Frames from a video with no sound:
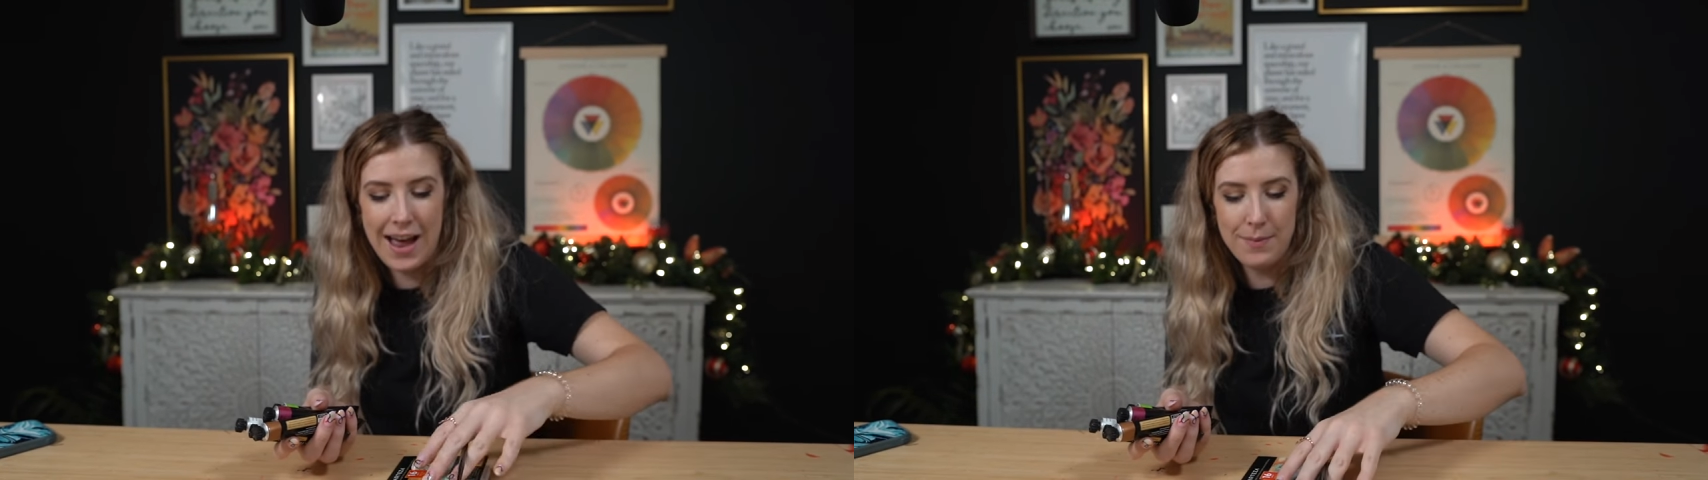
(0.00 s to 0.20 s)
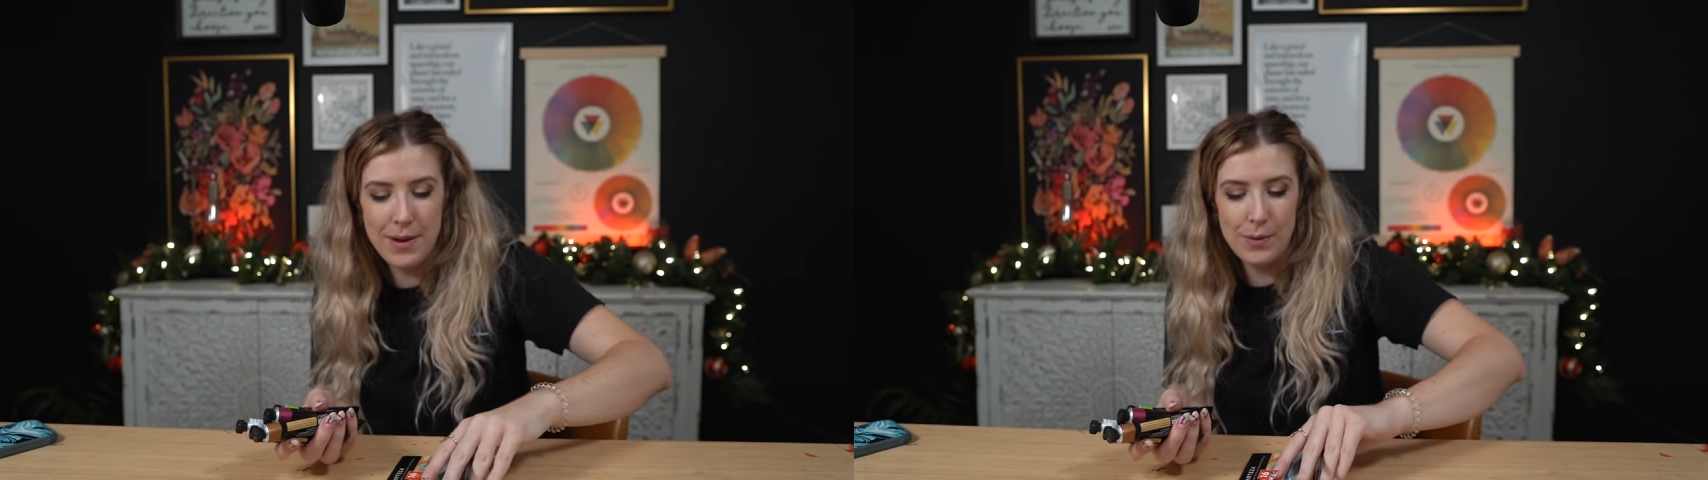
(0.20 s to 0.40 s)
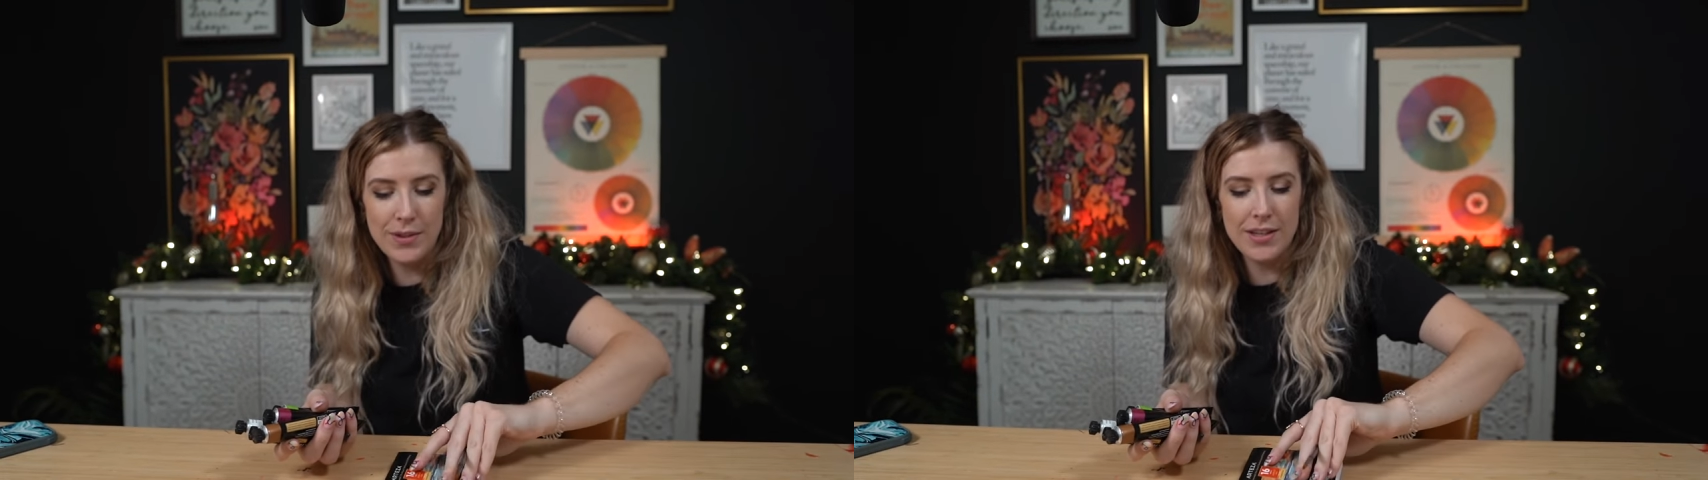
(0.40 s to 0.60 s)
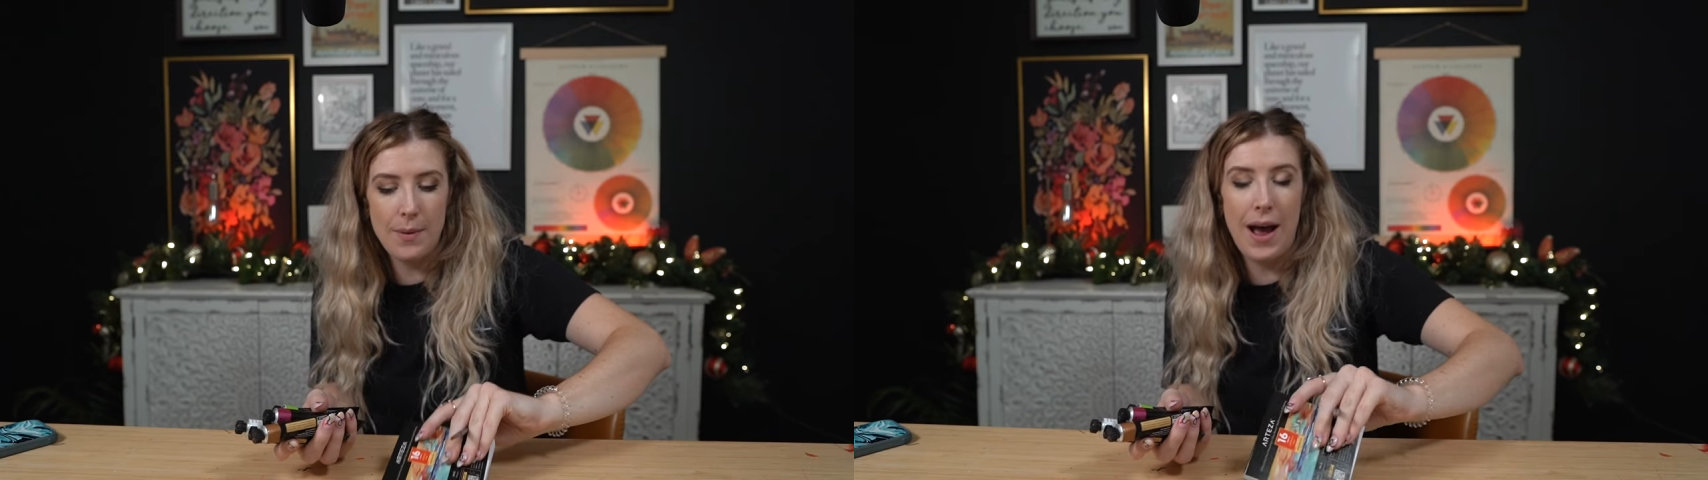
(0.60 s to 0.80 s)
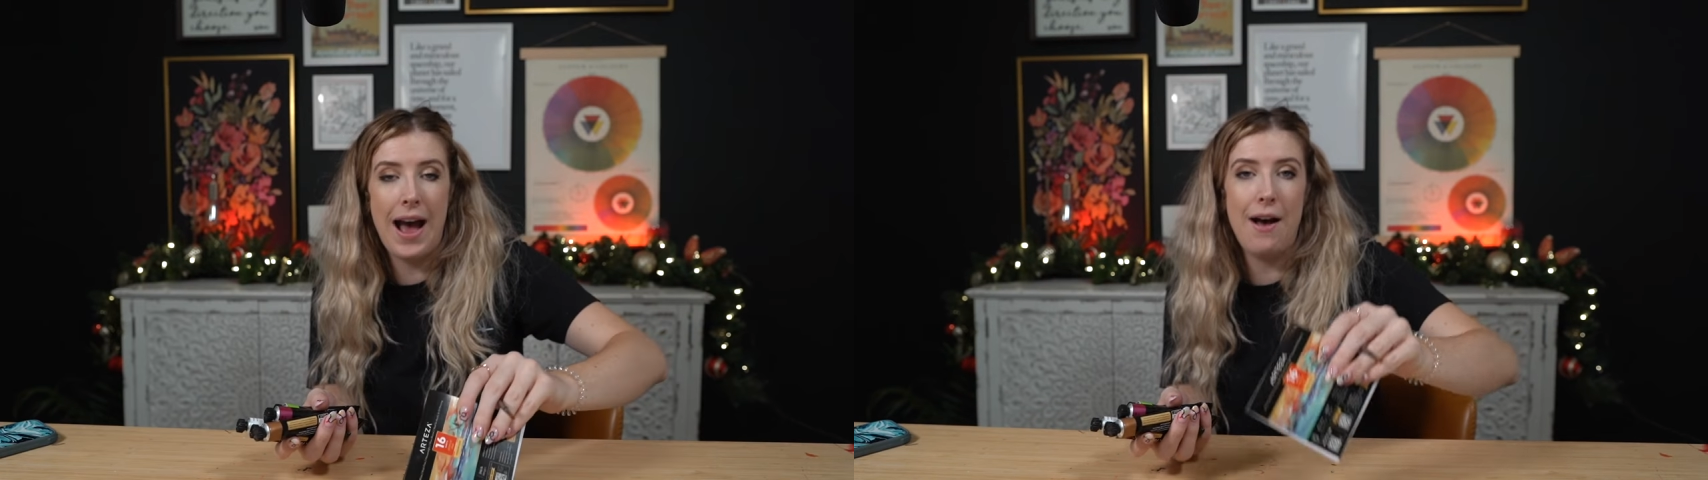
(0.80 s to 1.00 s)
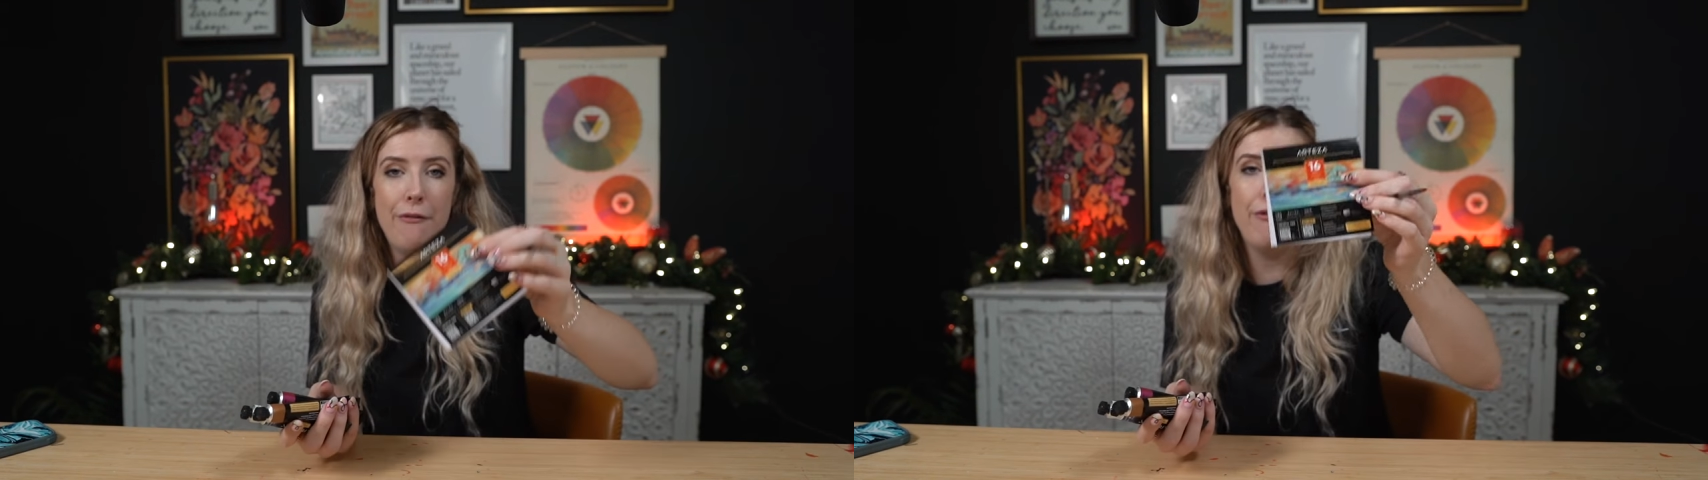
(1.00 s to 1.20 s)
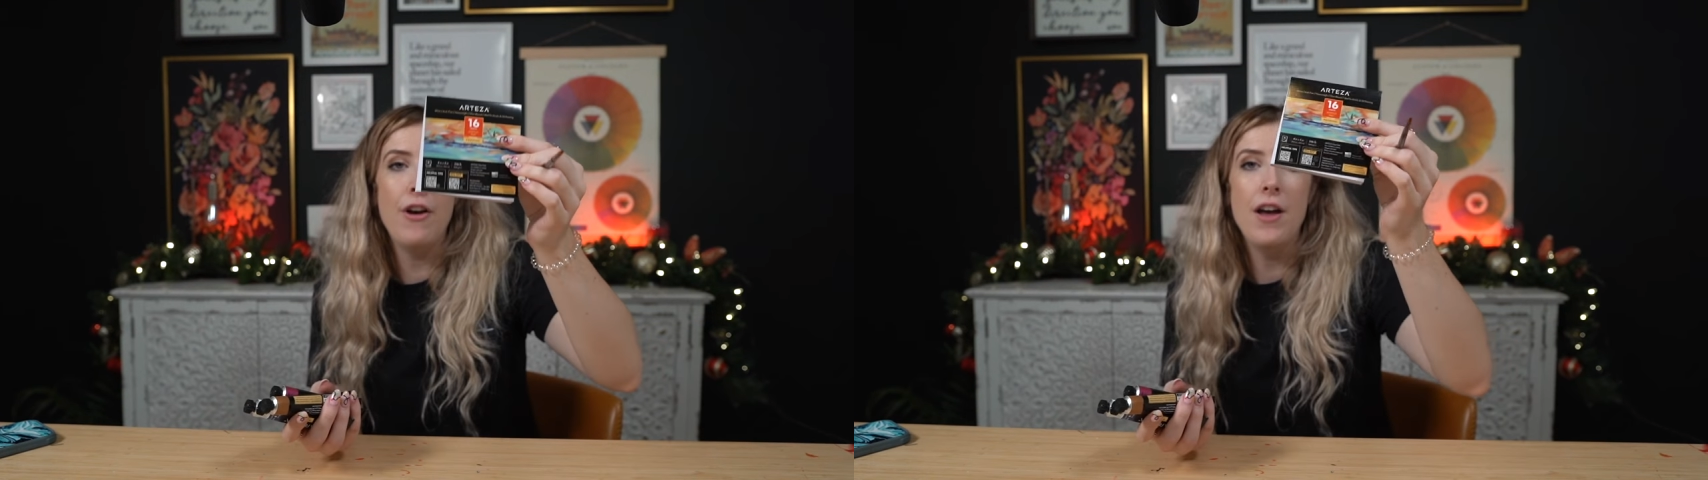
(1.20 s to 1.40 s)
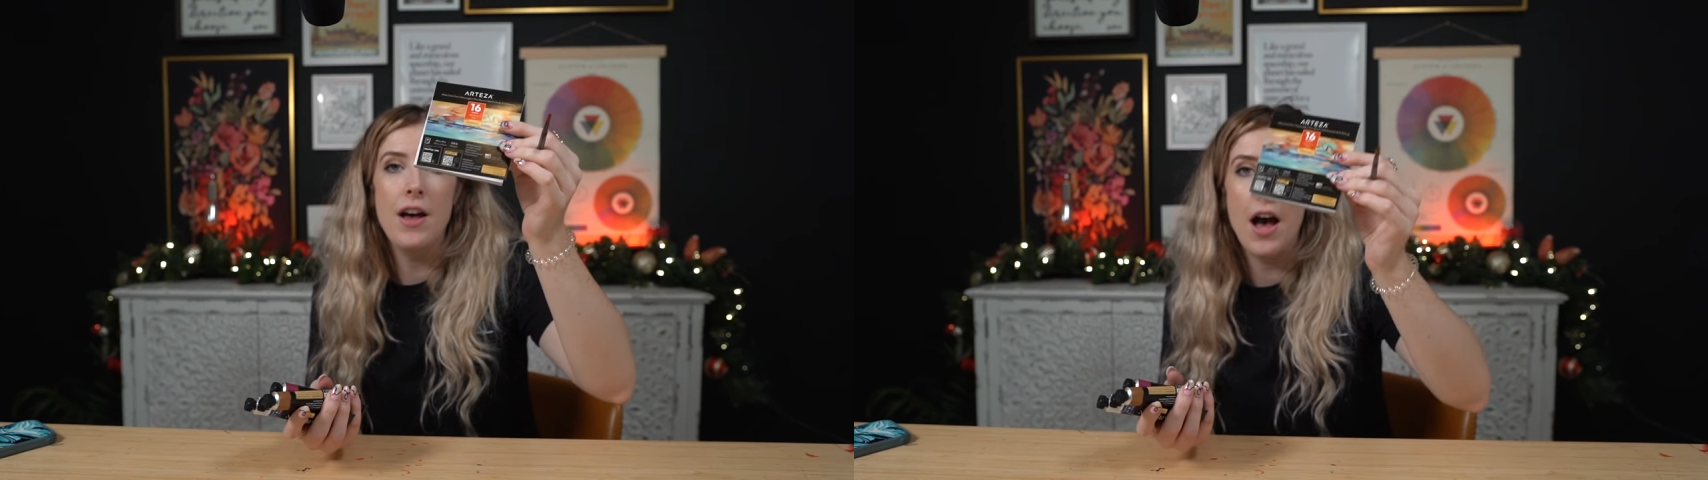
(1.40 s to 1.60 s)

and we also have